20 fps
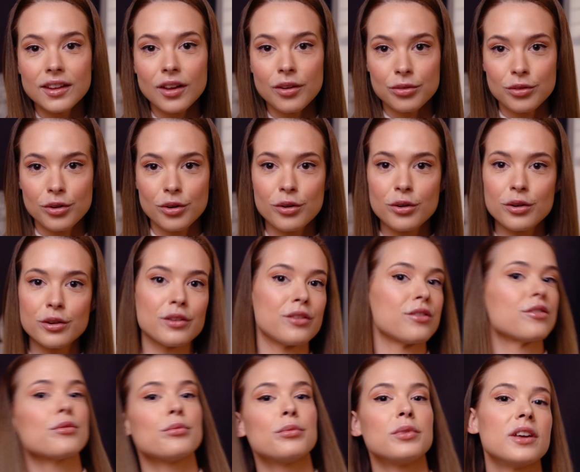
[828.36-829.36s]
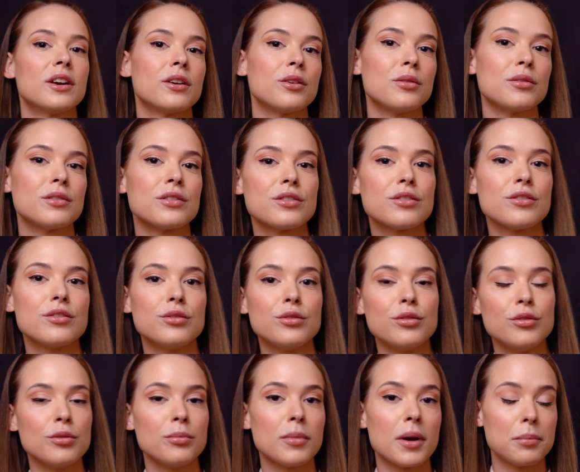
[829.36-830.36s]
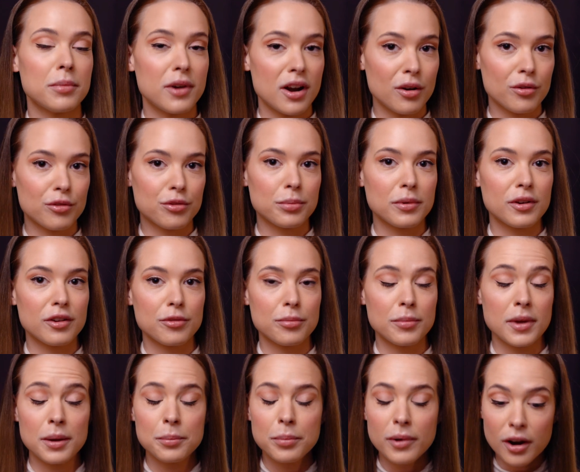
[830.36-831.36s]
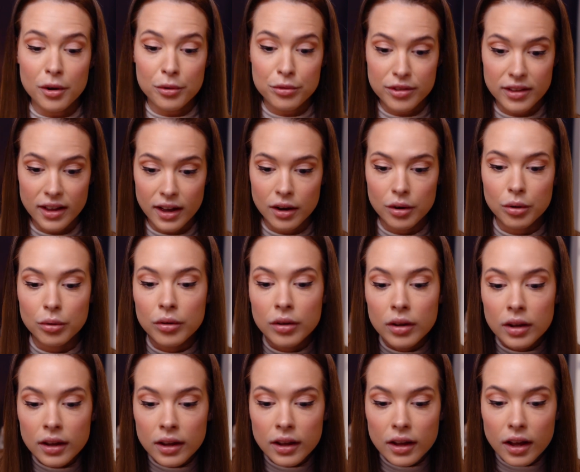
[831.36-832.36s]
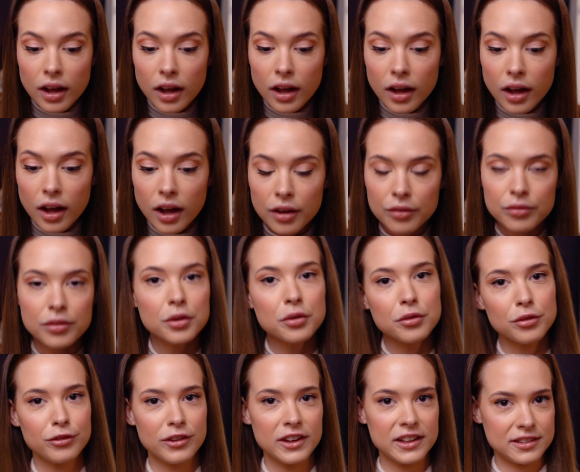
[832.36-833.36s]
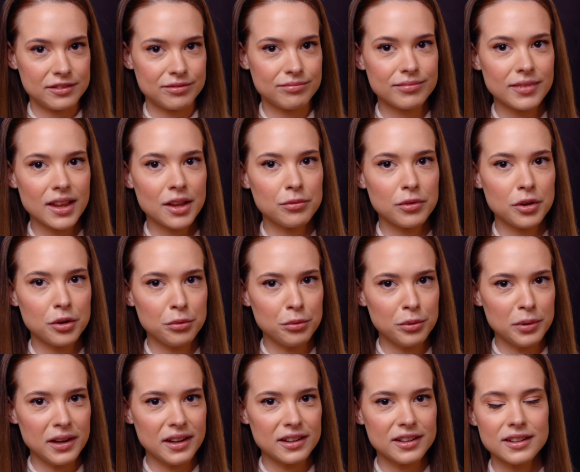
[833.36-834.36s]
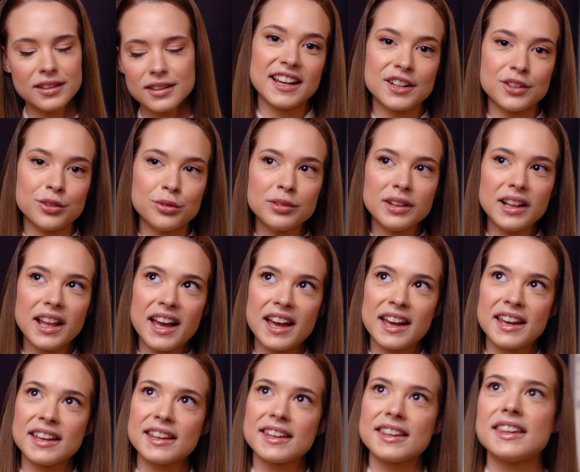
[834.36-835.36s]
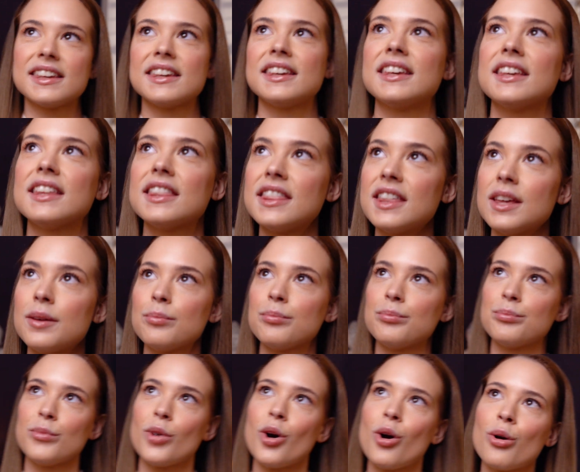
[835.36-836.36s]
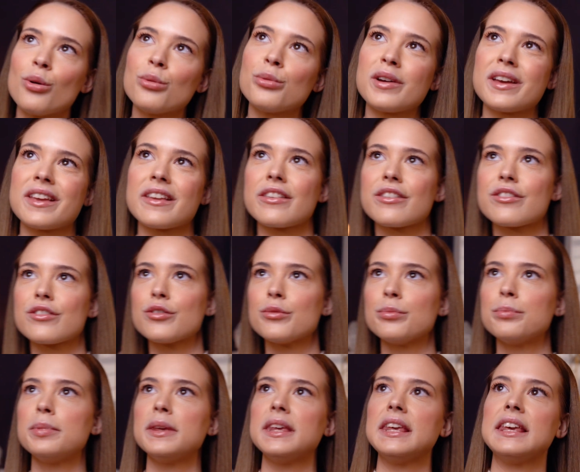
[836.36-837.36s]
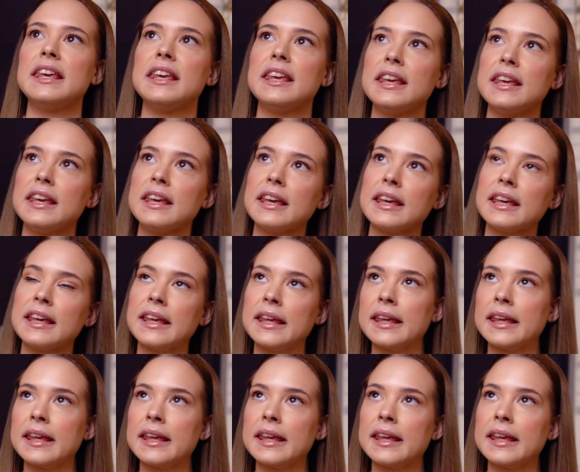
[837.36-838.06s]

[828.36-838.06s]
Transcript: Of course, we are going to do my brows, because my brows now are very thin and very weird. I don't like them always to be